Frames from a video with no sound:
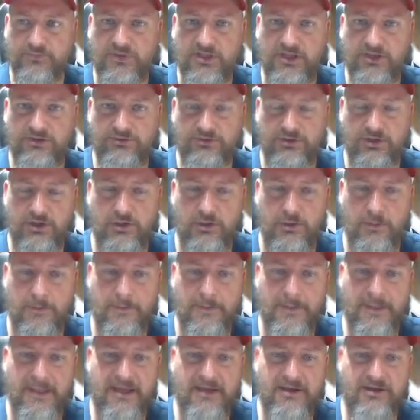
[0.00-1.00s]
So
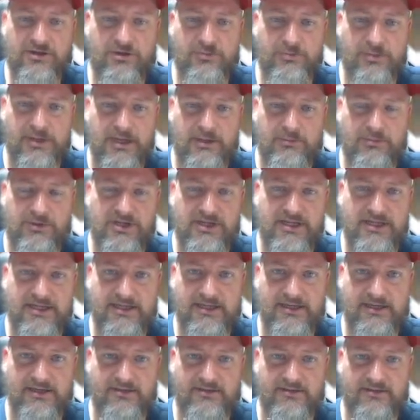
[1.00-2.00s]
to be able to
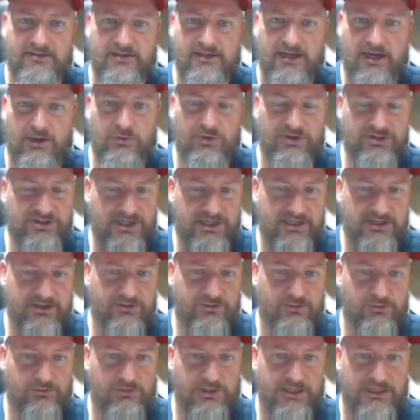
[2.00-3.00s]
get, I wish I had
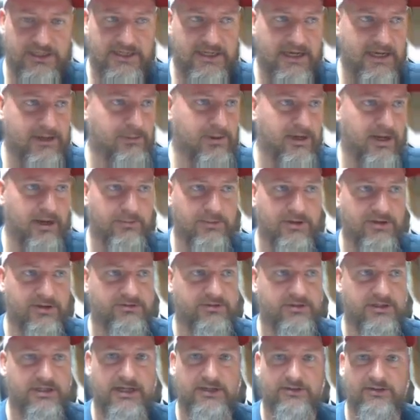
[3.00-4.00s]
this written down, but I'm
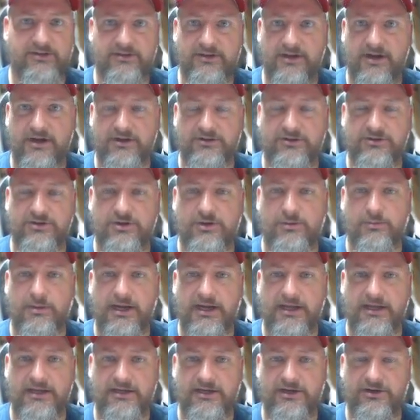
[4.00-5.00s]
just going to have to talk to you
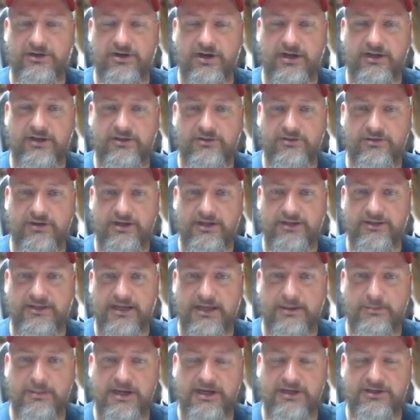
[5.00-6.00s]
about it, and you're going to try to
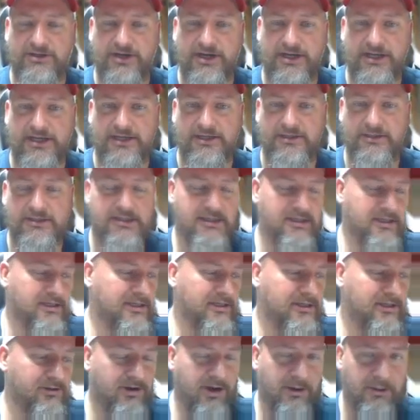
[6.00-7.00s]
think about it in your head.
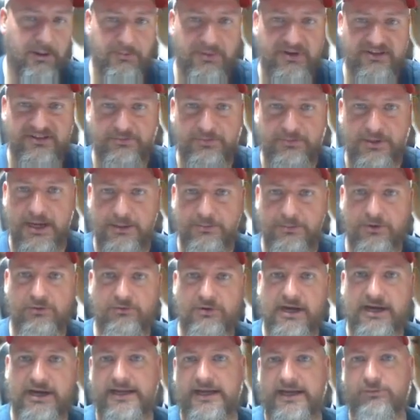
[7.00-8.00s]
Grab a piece of paper and
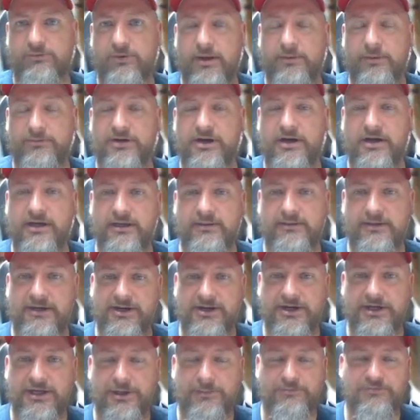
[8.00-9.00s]
write it down while I'm talking.
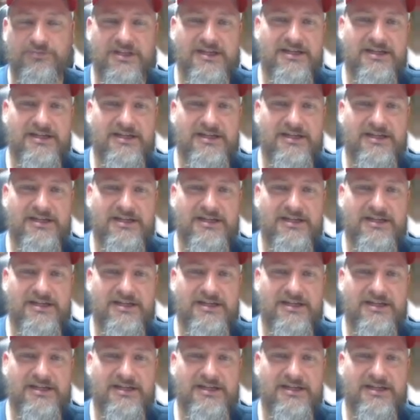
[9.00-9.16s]
There you go.